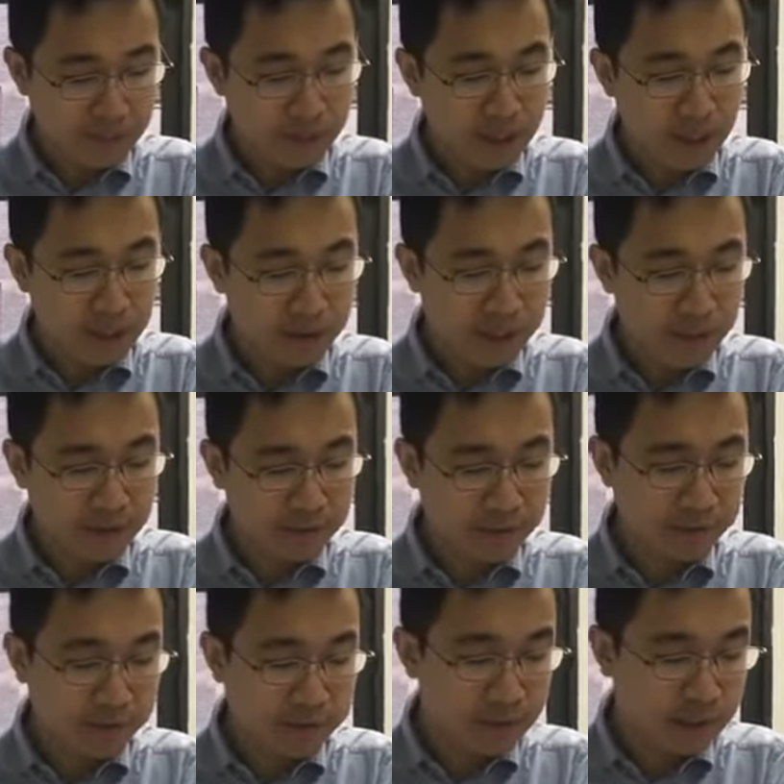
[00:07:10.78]
Now, if
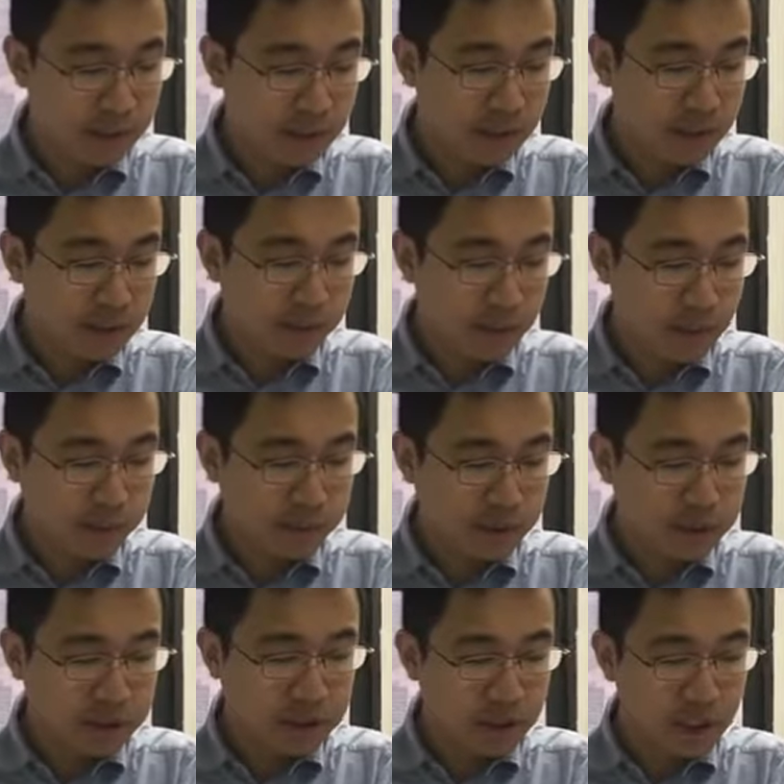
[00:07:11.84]

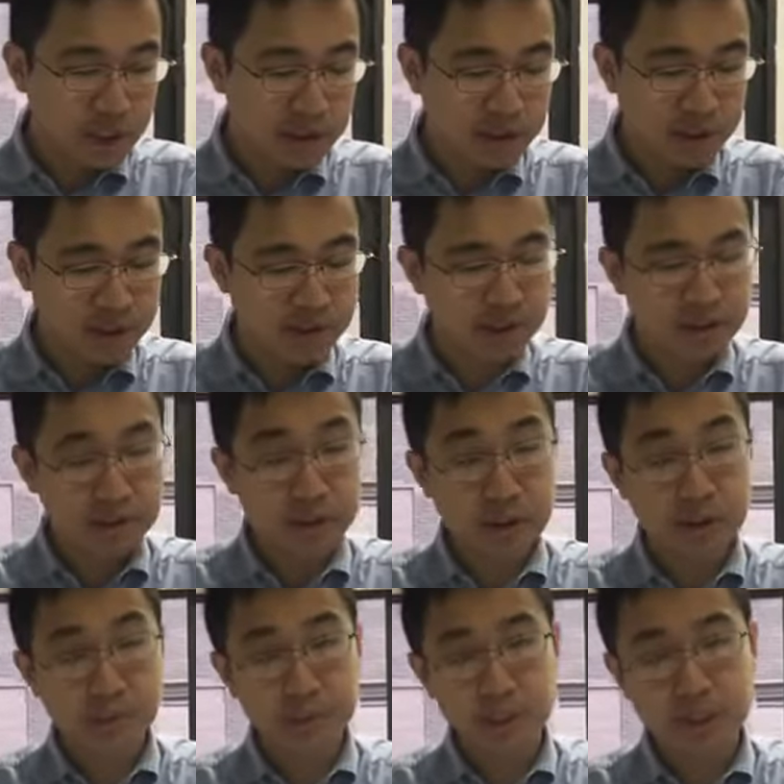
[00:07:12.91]
public charge is
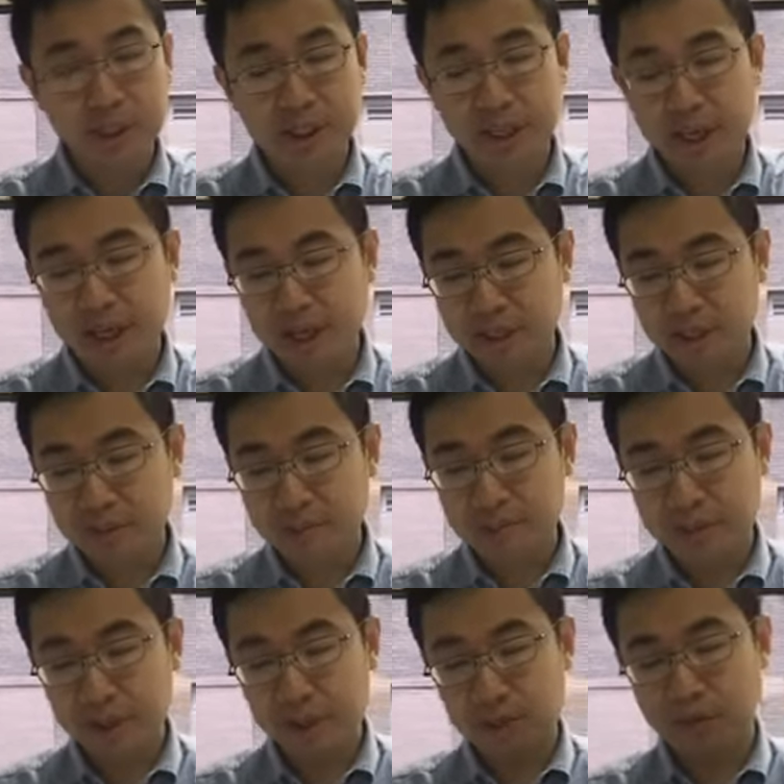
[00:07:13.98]
determined, can it
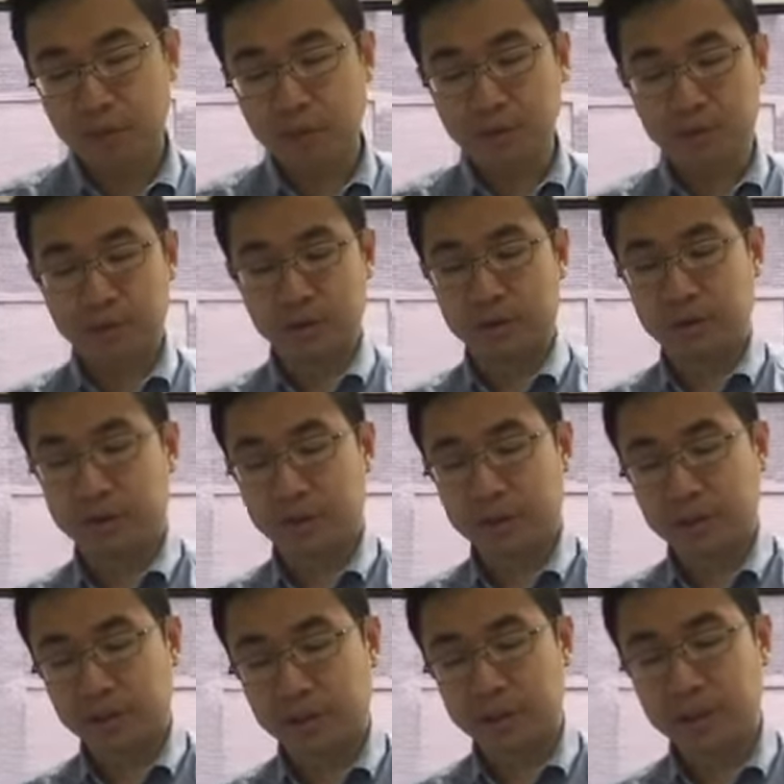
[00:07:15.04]
be
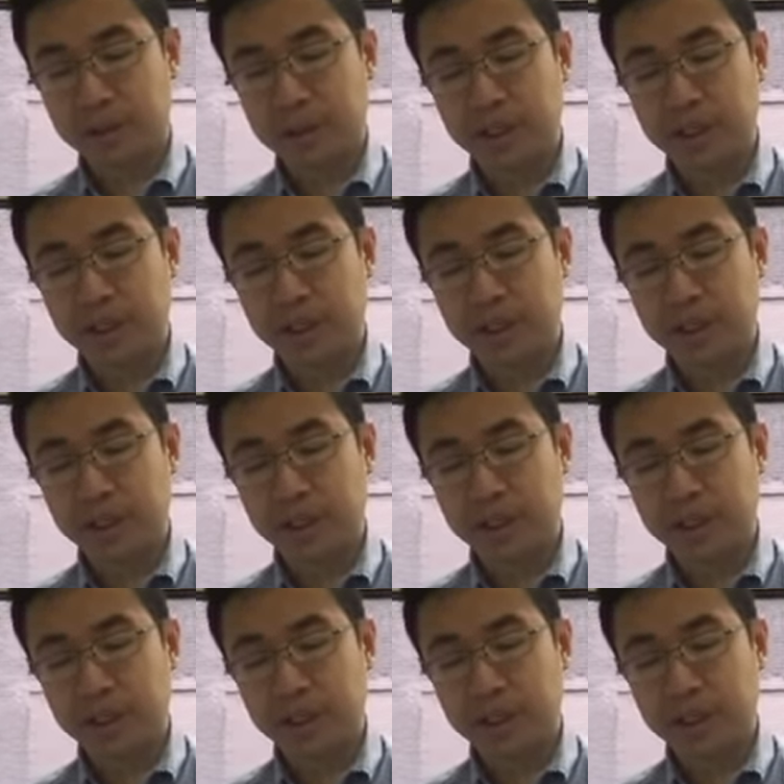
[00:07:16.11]
overturned?